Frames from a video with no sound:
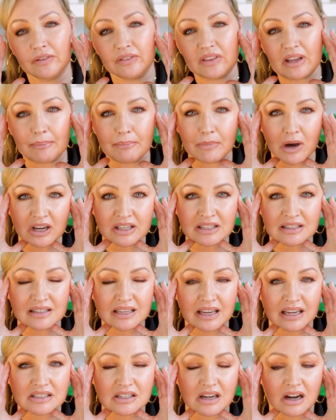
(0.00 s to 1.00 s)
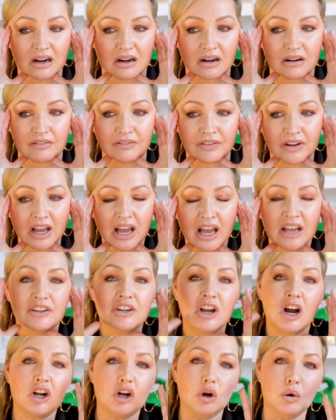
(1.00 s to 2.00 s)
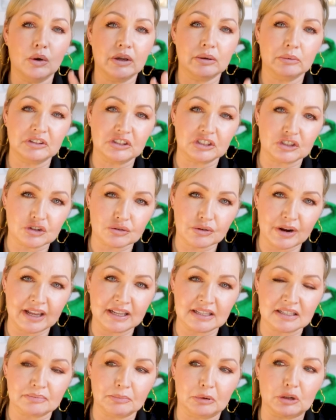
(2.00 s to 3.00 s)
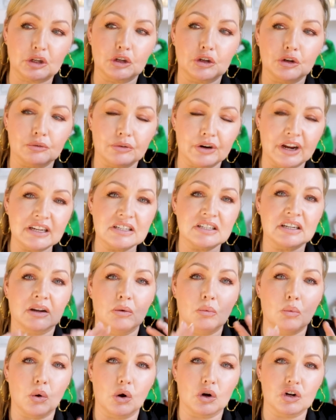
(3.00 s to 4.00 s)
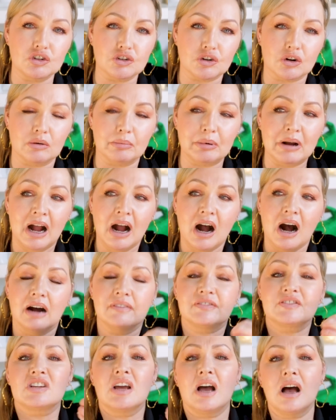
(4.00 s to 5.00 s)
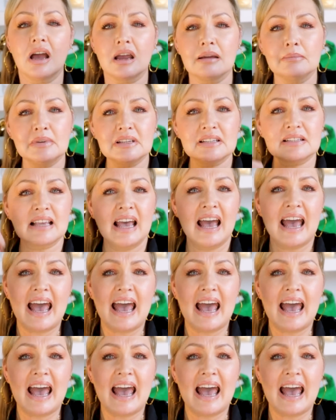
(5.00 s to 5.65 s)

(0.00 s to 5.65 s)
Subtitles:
you have that mindset of not going with the trends, but curating a wardrobe of timeless